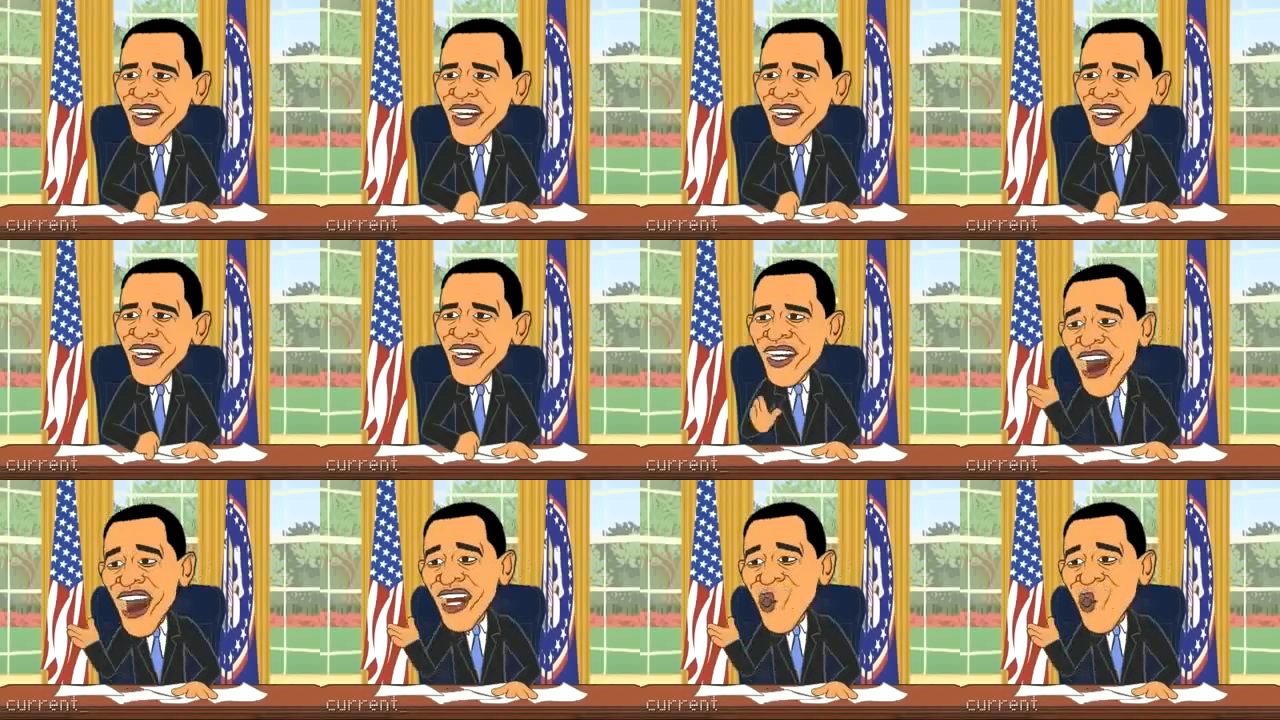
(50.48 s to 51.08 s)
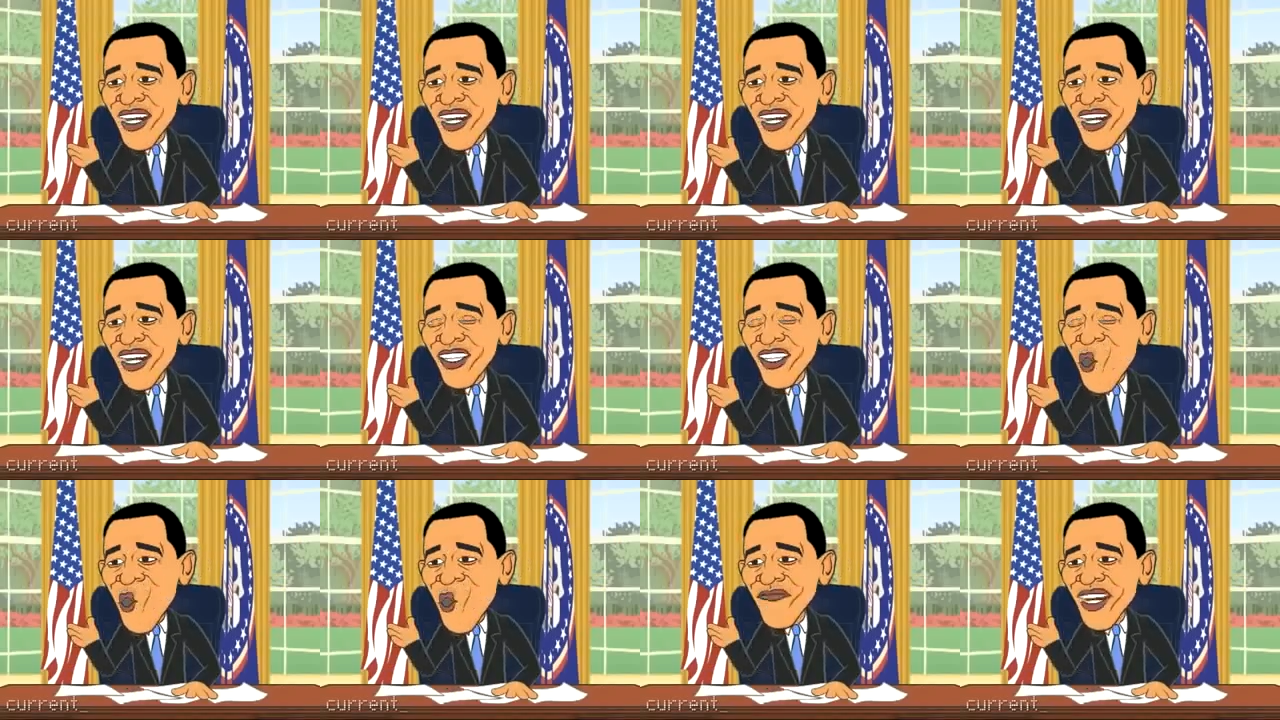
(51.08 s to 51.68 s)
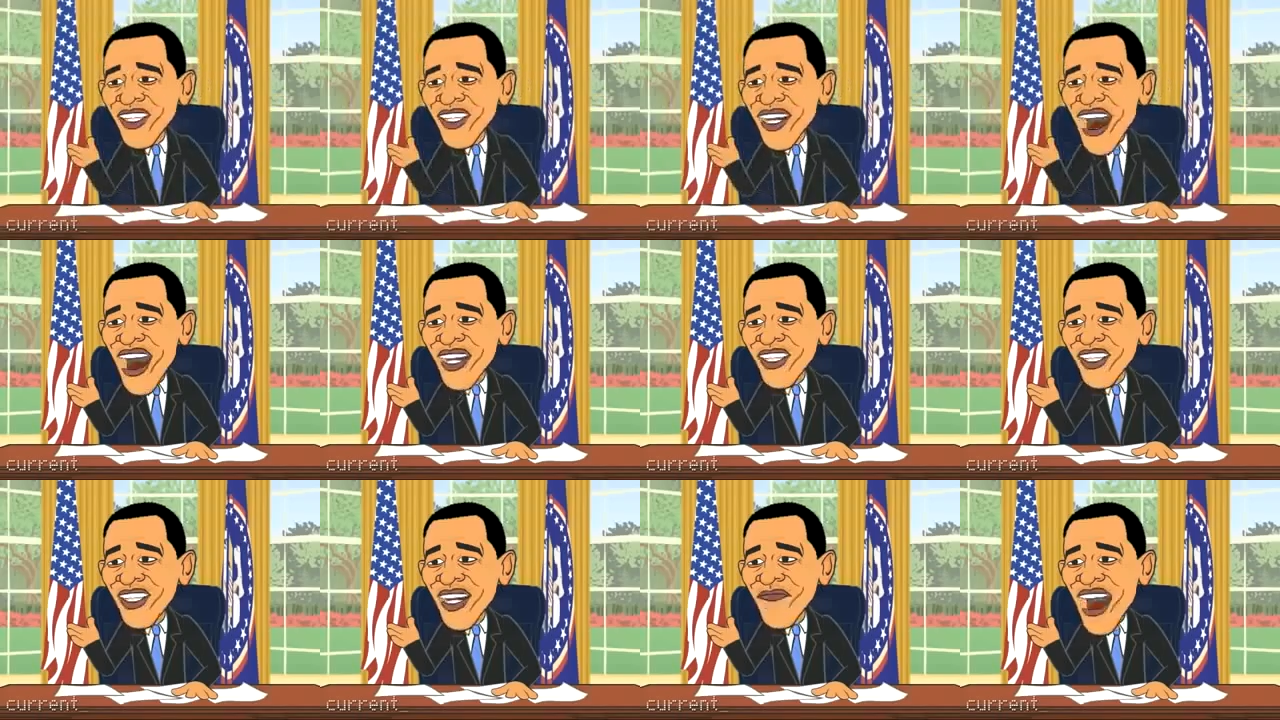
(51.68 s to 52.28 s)
Uh, Hillary, you've been
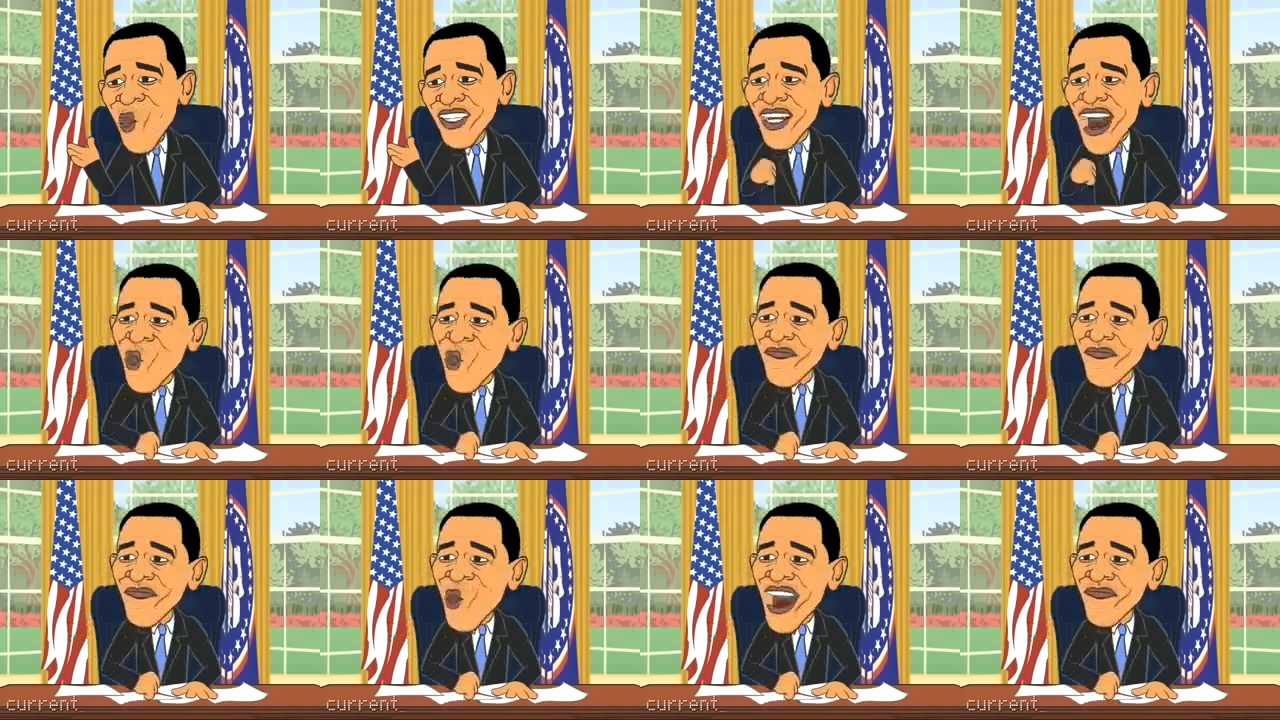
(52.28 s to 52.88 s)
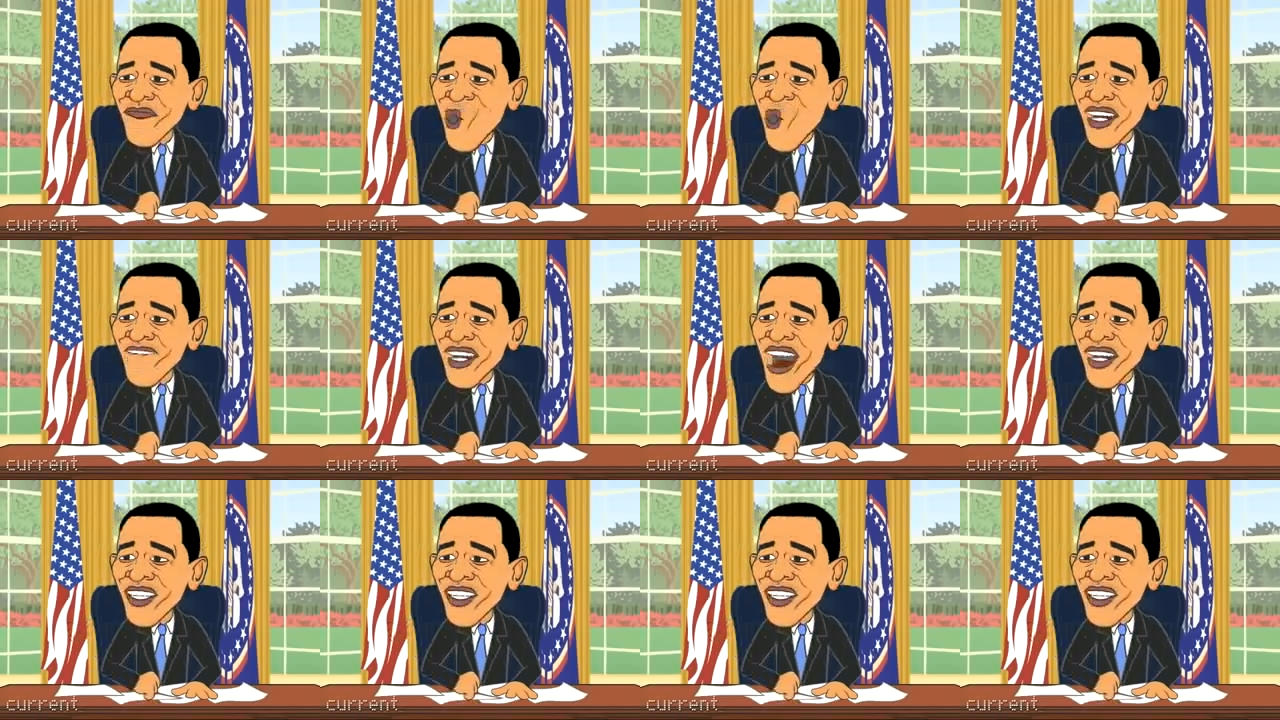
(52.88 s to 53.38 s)
saying that about every problem we